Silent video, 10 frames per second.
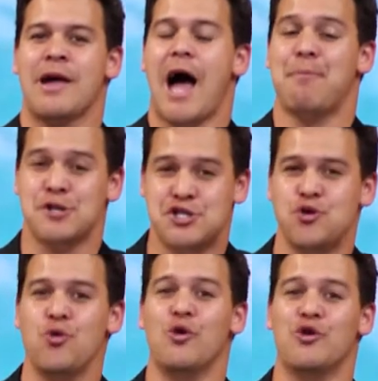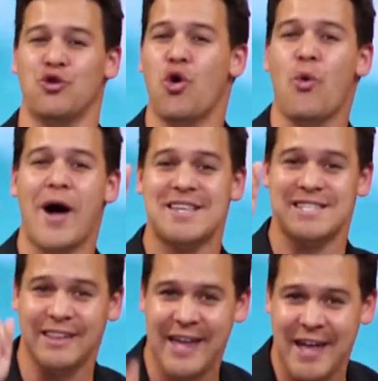A pursuit is always
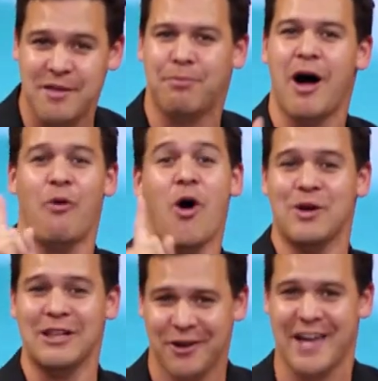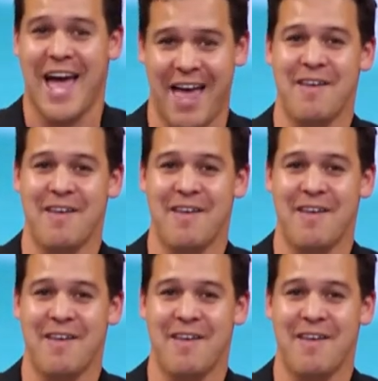led by what we look at.